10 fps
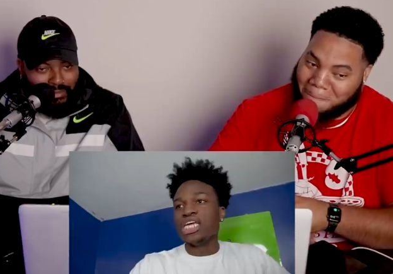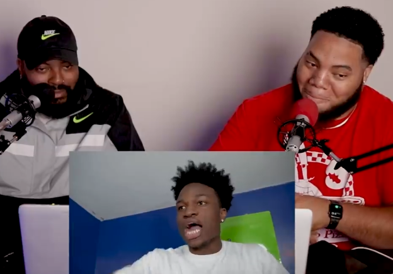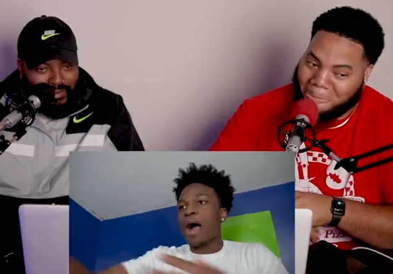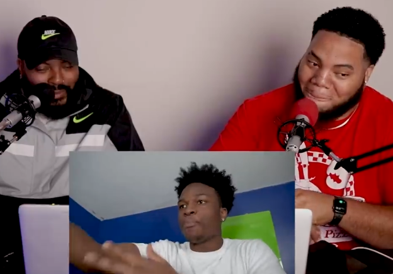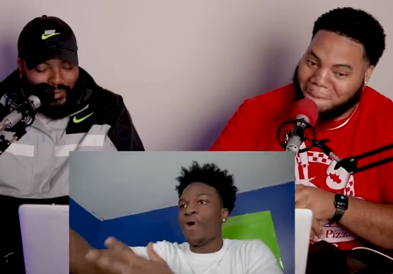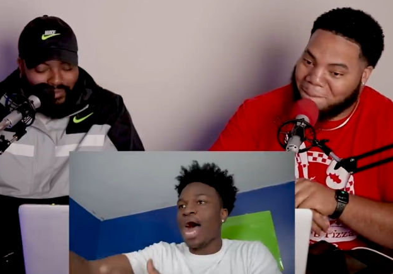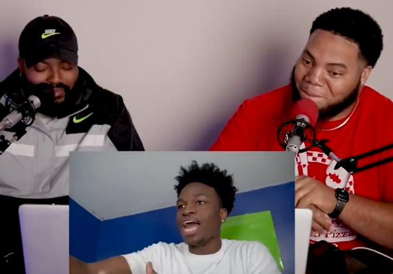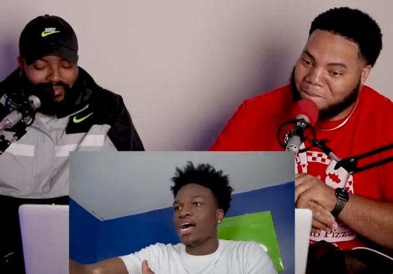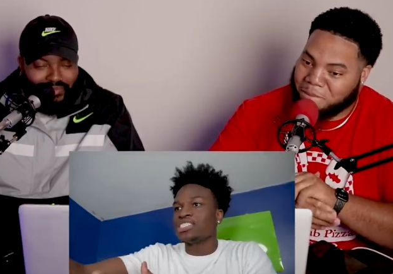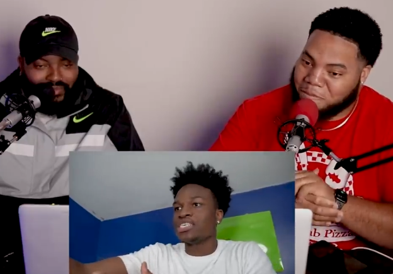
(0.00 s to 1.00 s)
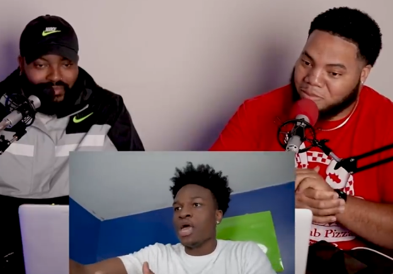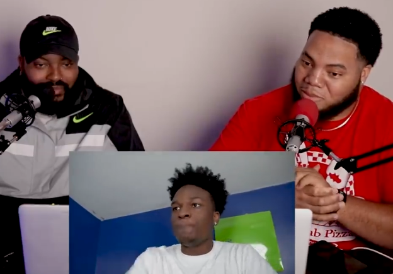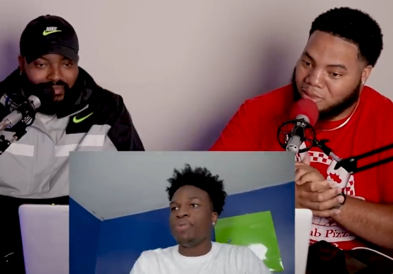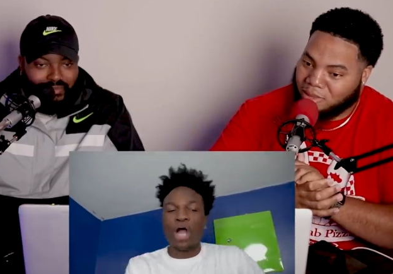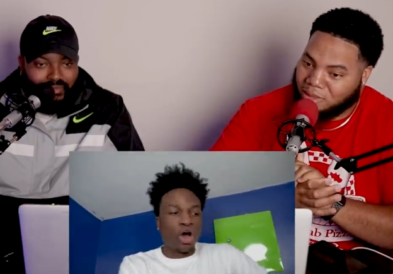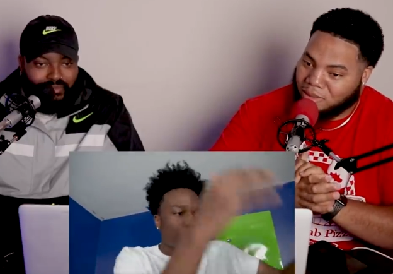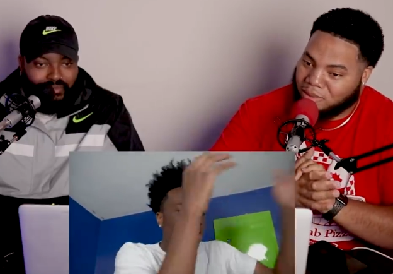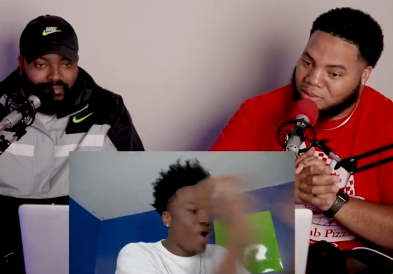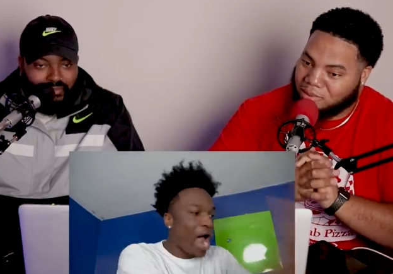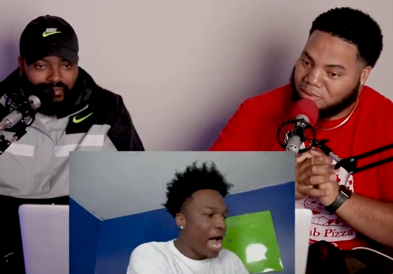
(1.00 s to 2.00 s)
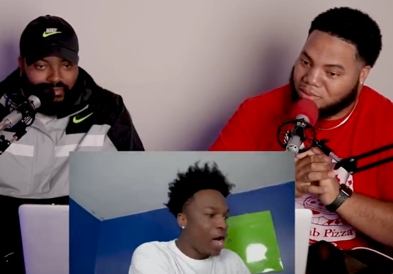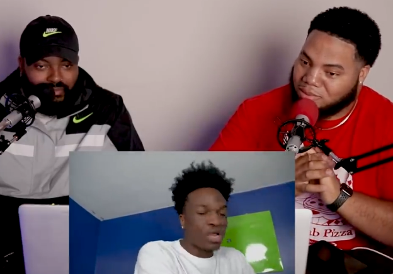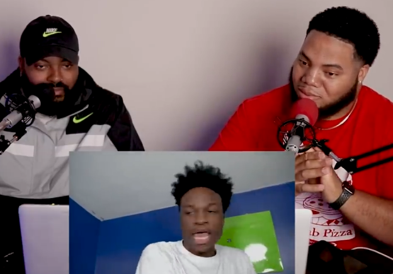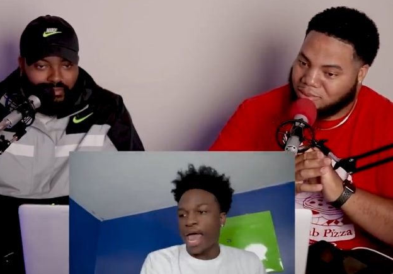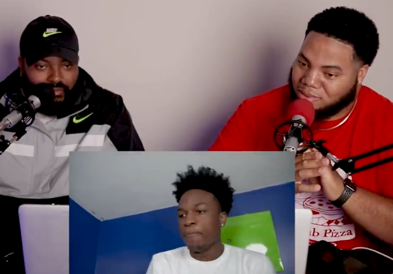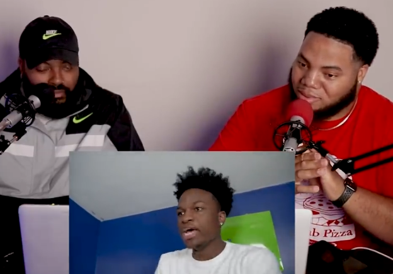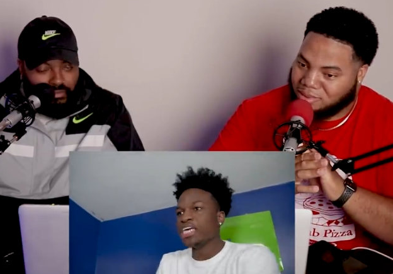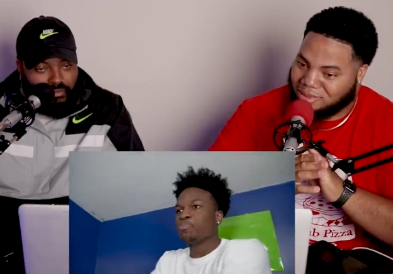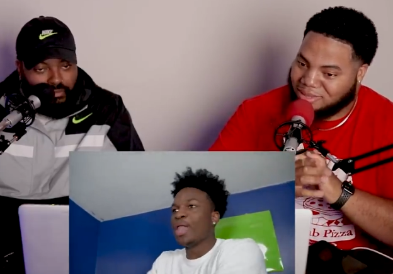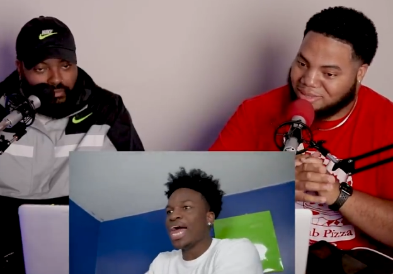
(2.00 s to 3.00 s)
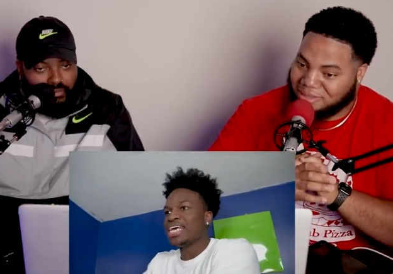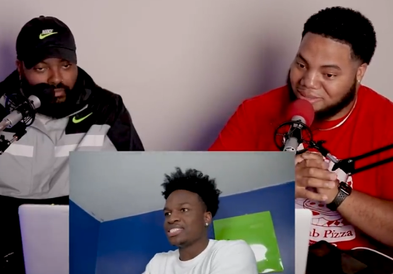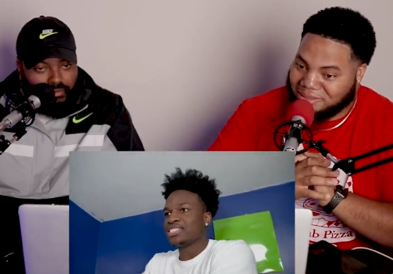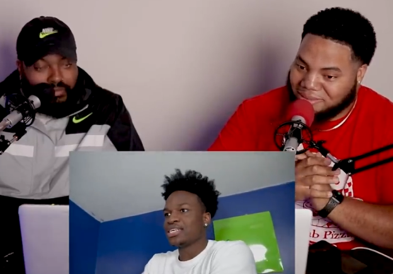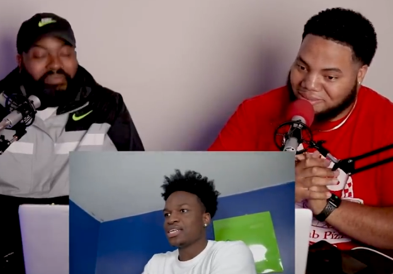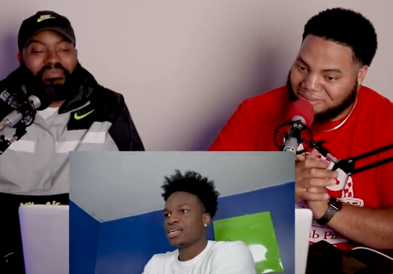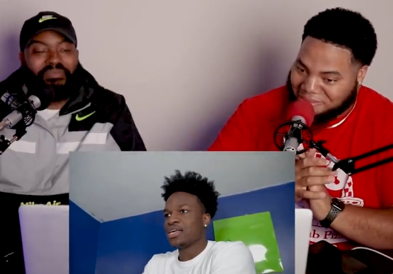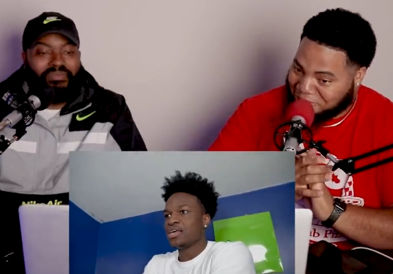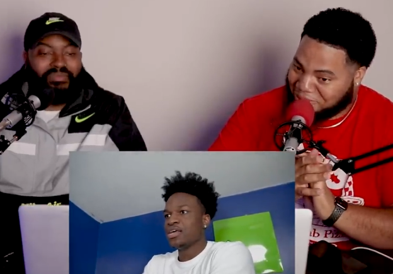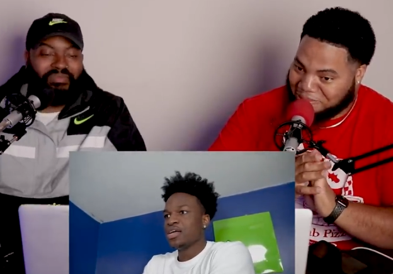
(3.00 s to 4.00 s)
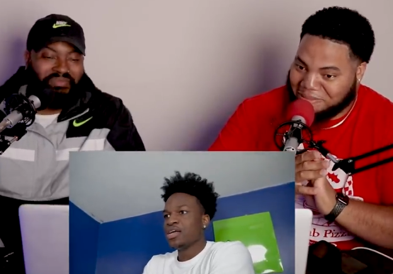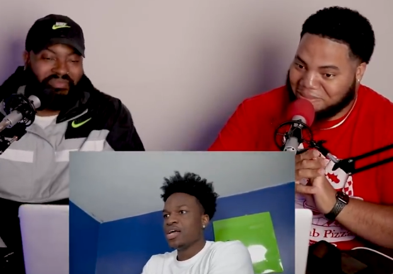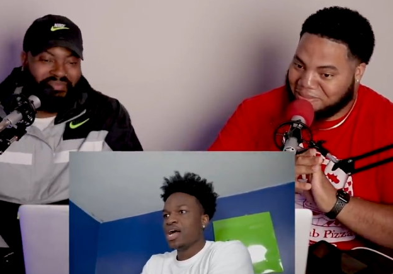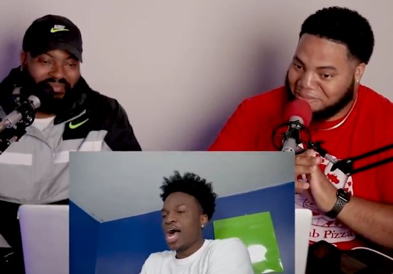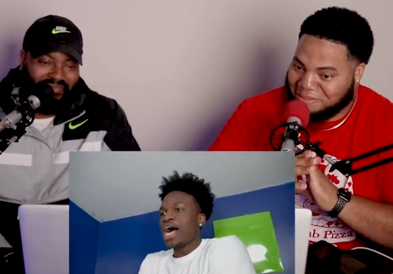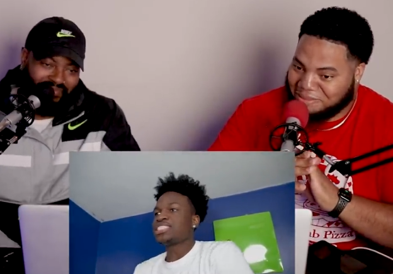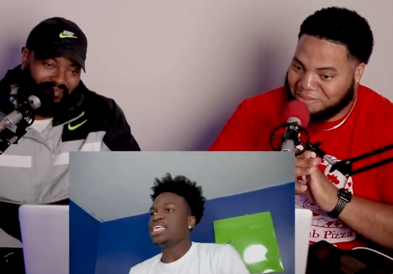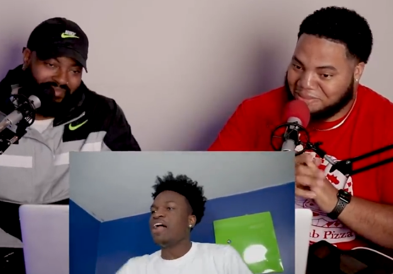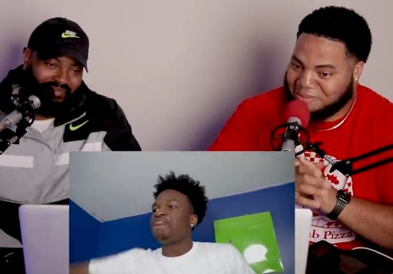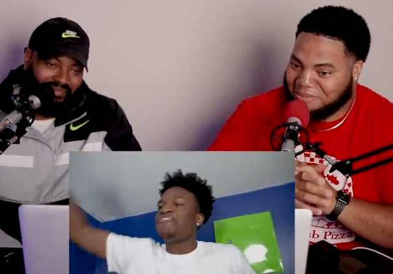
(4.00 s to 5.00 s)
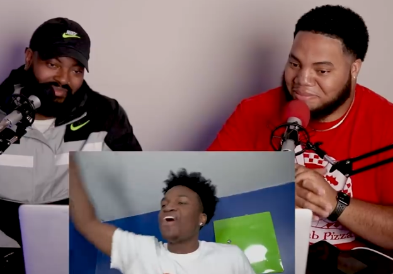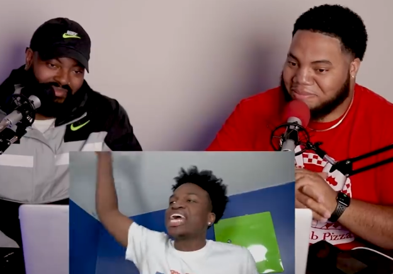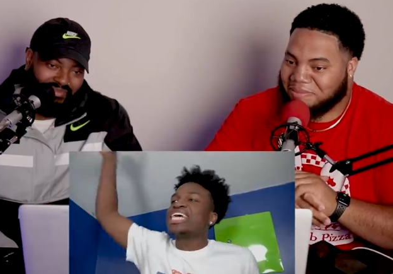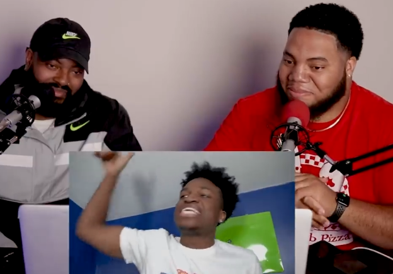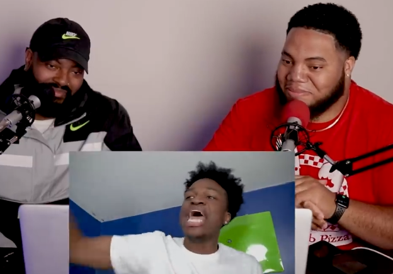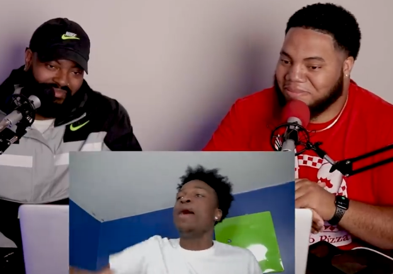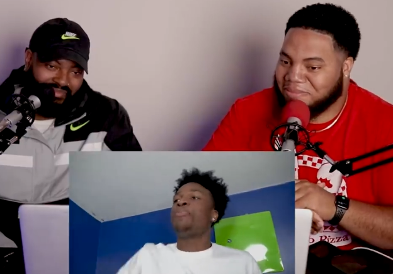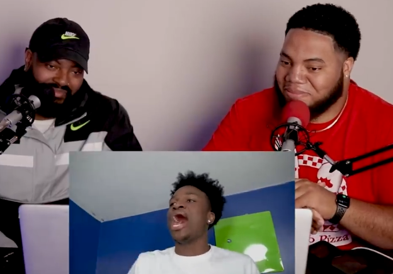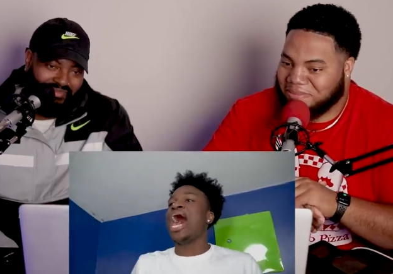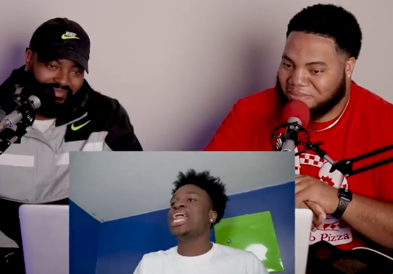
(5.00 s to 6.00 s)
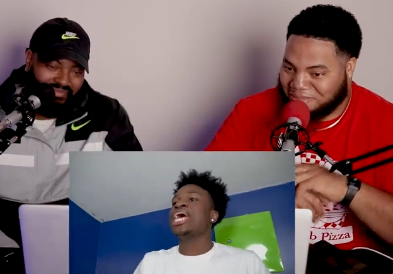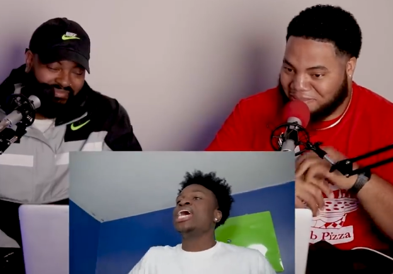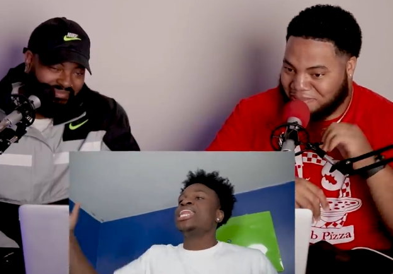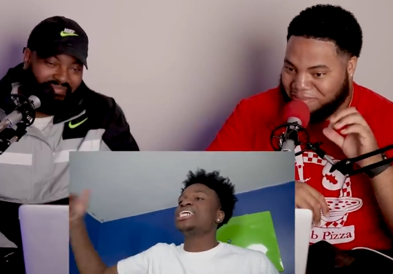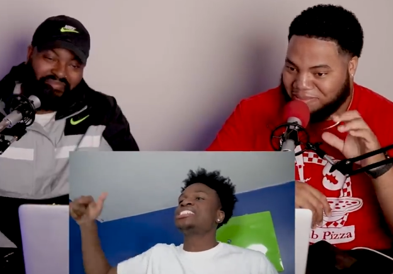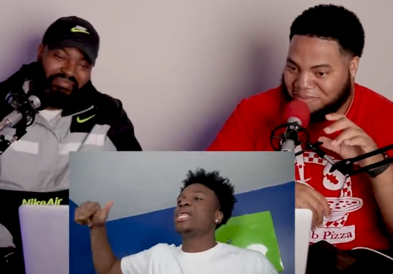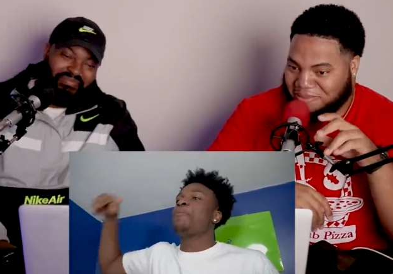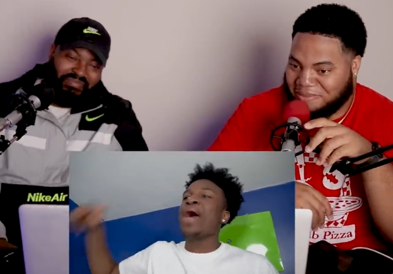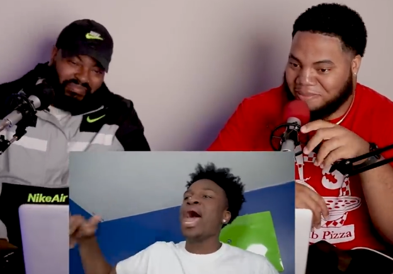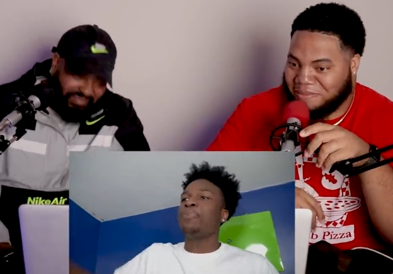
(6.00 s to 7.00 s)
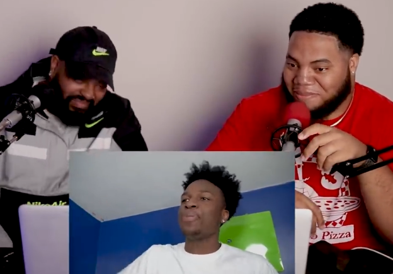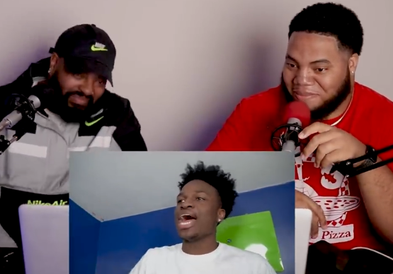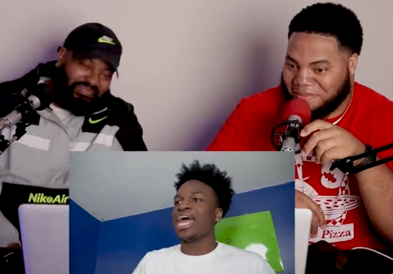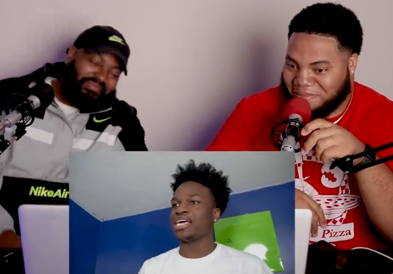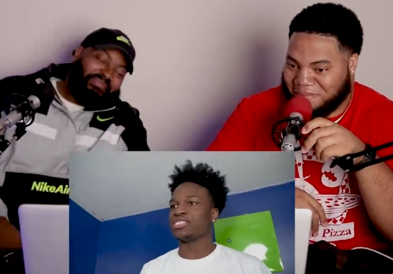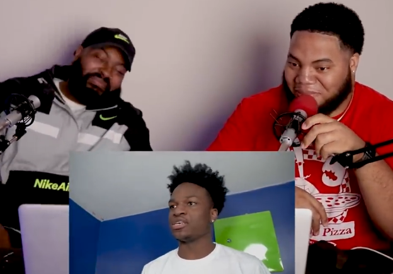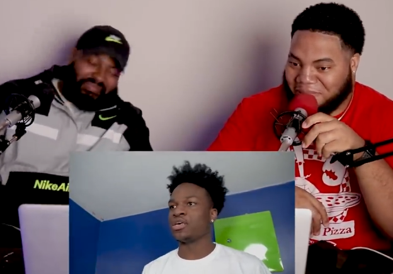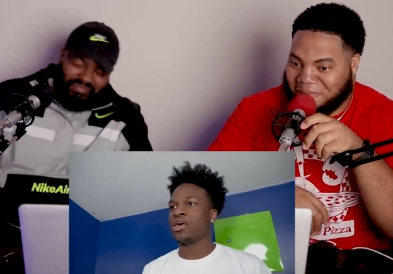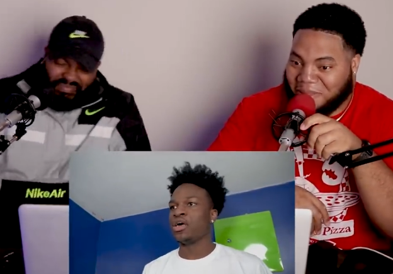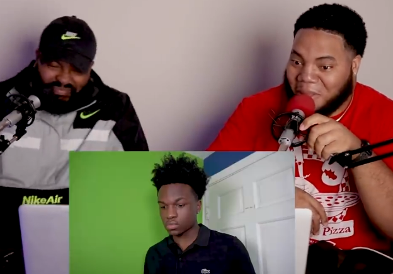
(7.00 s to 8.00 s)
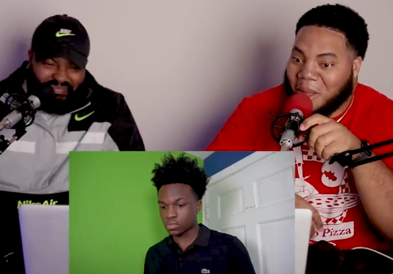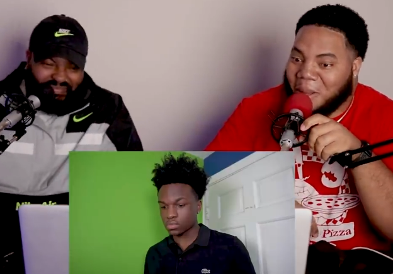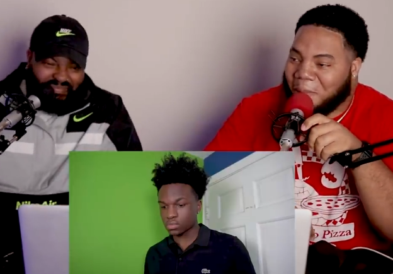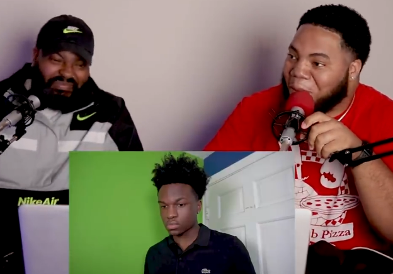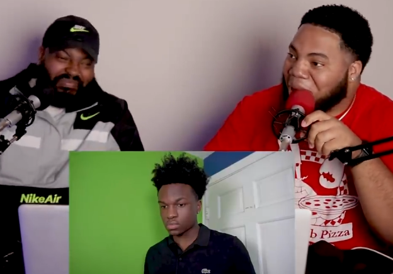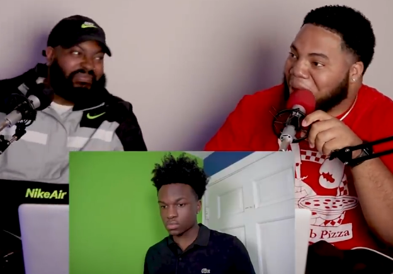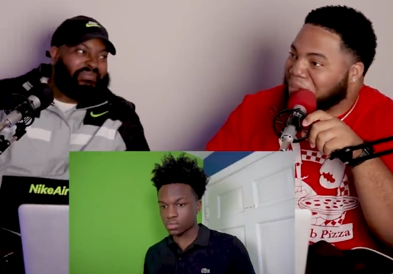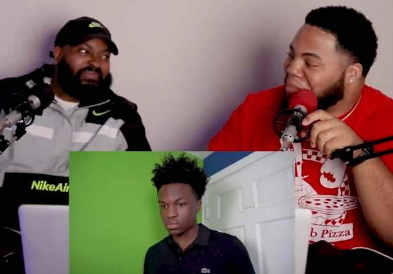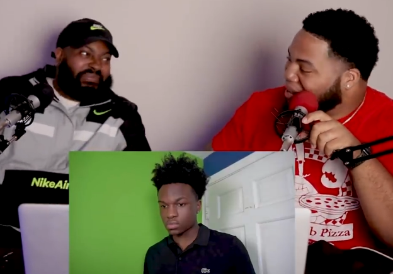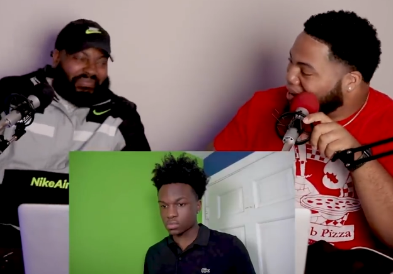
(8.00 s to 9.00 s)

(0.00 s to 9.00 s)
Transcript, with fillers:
Speaker 1: of y'all products be on the ground and misplaced. I see the fucking tampon next to the Beyblade.
Speaker 2: Oh, Why Beyblade? you a